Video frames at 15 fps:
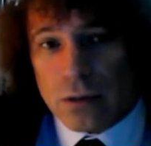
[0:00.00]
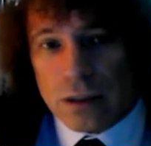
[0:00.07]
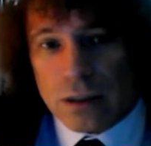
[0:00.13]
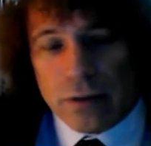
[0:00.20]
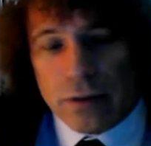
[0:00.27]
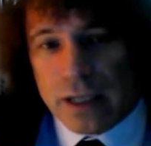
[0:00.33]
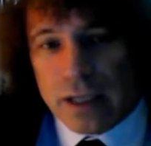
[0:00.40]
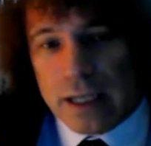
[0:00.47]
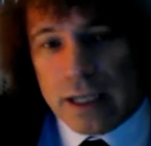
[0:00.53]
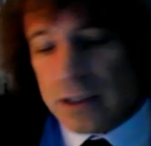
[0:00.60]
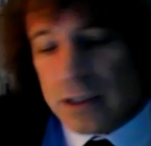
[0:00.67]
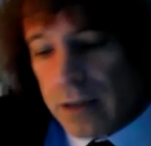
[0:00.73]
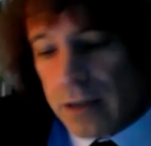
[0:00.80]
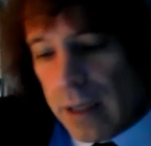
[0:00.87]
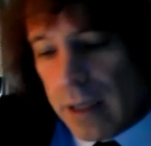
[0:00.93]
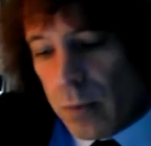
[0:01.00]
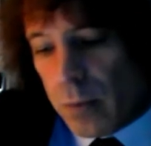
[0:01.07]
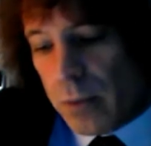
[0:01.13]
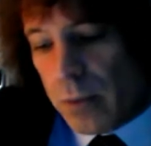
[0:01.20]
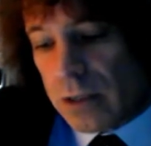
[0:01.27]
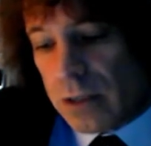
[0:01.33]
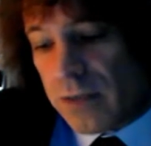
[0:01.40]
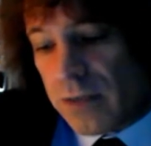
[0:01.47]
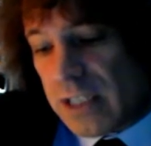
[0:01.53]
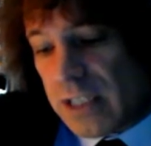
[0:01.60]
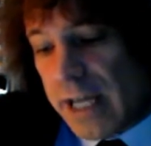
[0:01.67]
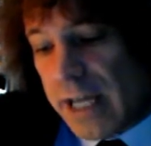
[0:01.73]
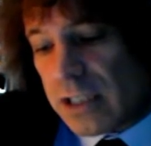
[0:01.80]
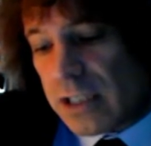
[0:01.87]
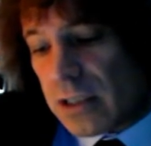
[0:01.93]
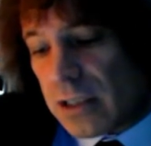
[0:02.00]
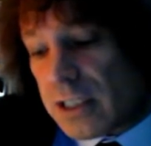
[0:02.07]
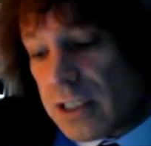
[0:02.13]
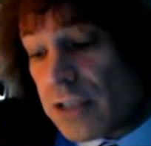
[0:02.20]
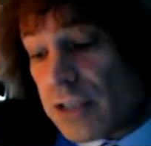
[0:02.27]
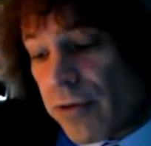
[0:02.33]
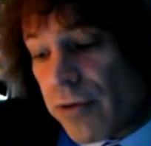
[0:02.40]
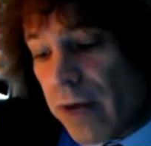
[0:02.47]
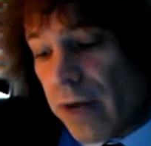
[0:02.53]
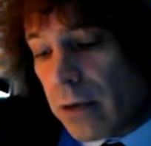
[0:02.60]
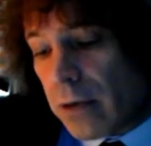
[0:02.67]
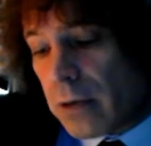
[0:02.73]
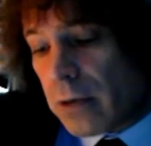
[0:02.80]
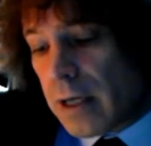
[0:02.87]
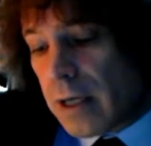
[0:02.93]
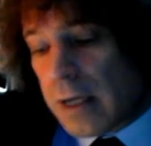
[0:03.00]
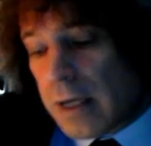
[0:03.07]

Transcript: I don't think that's going to happen because of his age and his injury record.